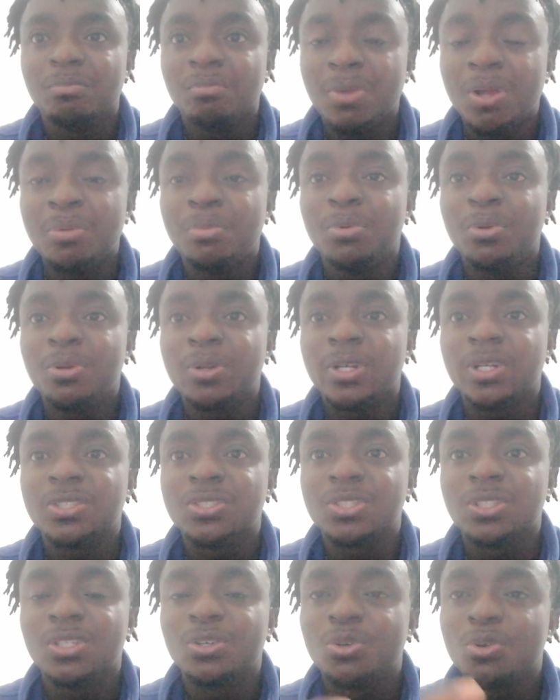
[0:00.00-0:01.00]
My
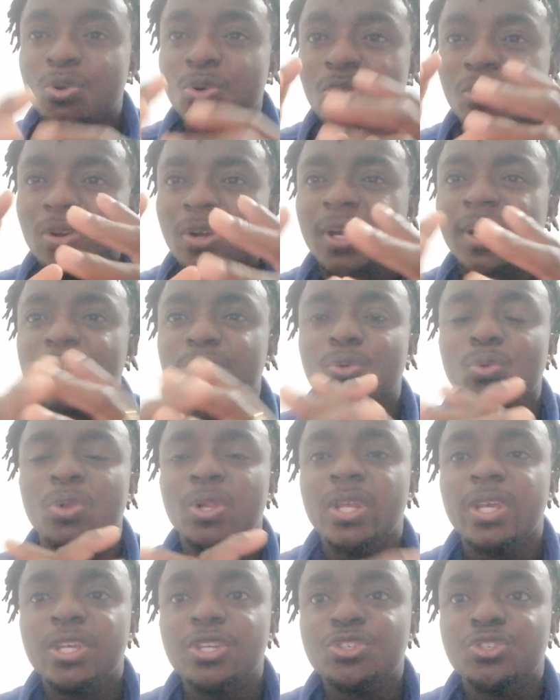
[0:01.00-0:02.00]
brothers,
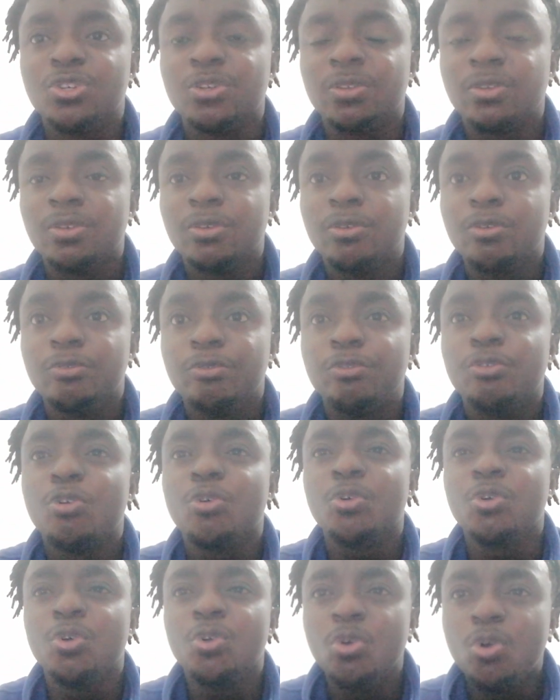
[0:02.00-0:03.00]
congratulations,
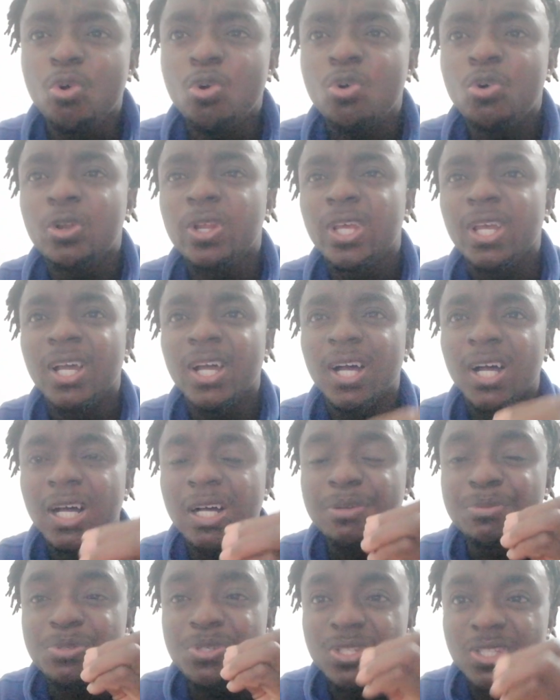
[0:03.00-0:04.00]
for God
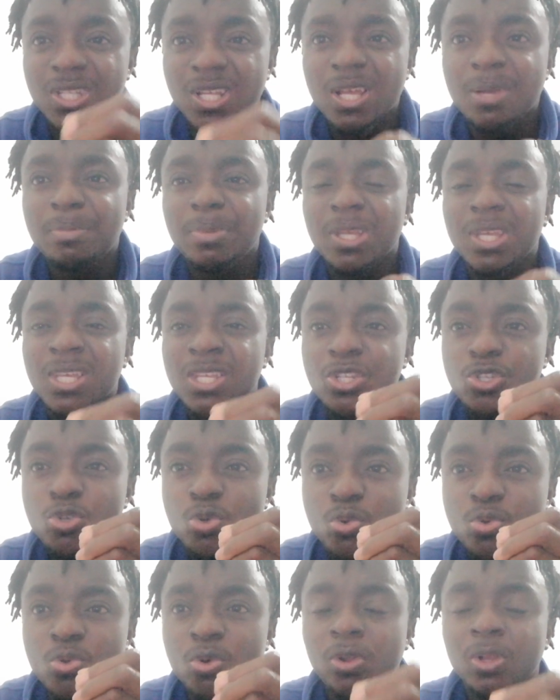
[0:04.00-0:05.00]
have stepped
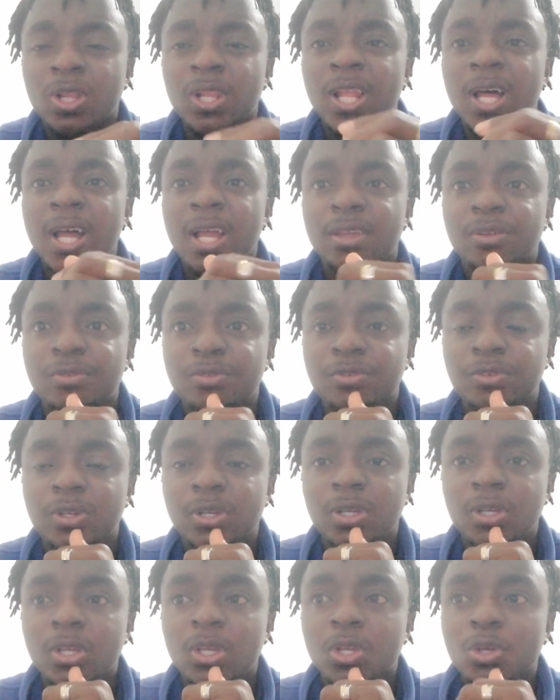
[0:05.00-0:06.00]
into your life.
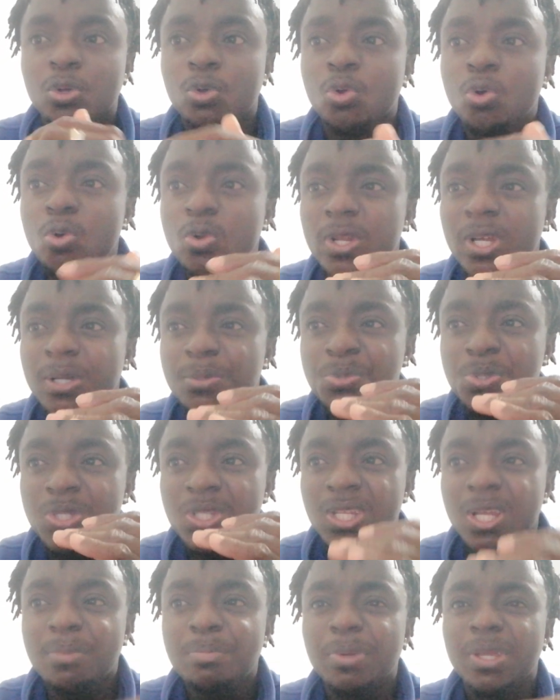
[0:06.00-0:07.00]
God have
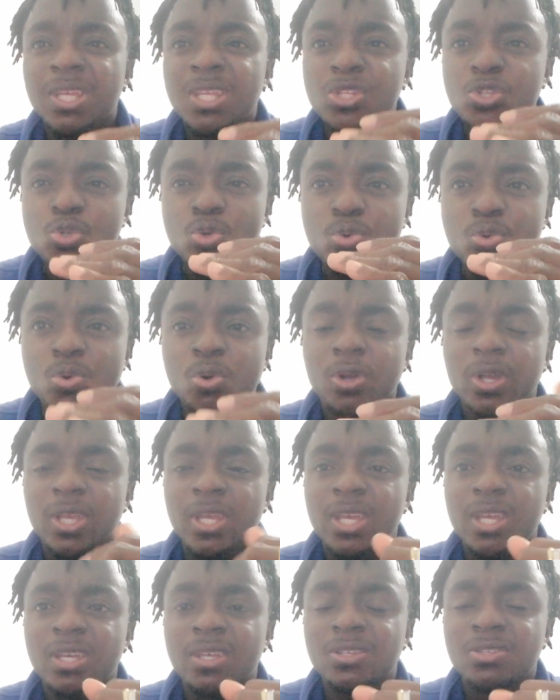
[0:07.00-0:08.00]
stepped into your
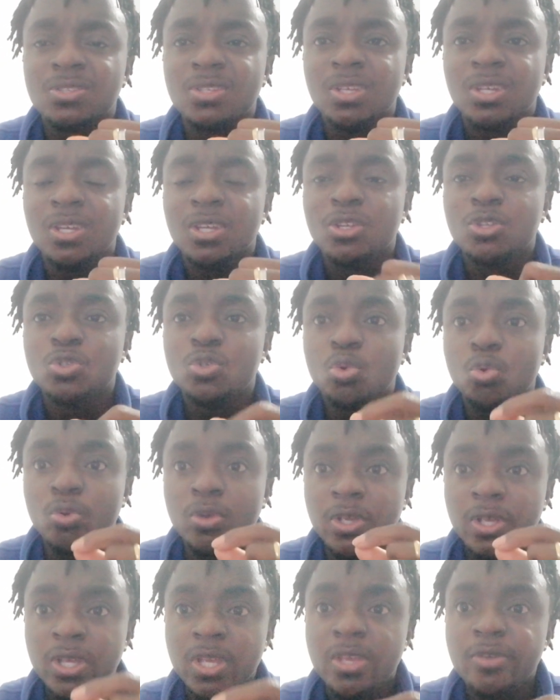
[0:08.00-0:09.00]
case to
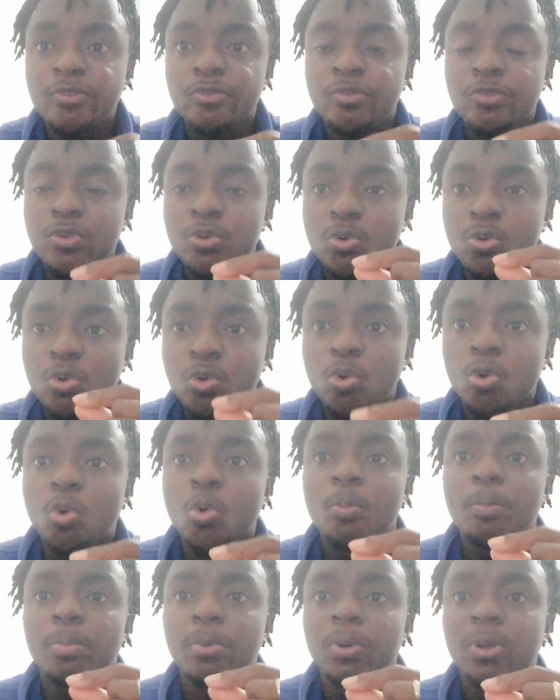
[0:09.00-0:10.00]
give you
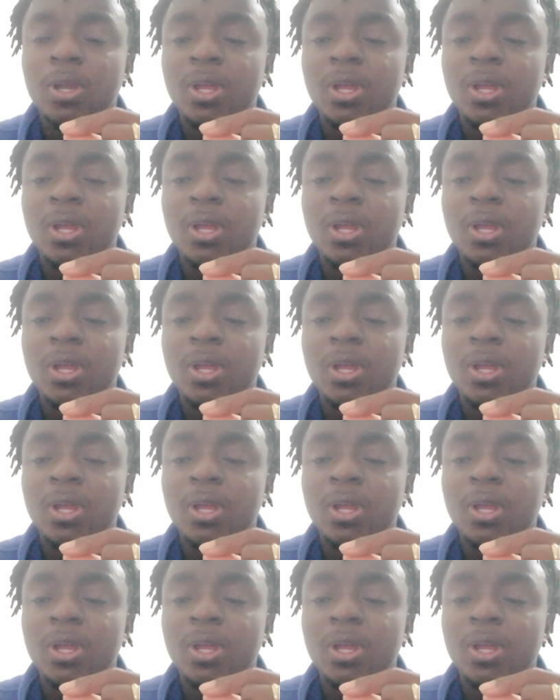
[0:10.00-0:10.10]
hope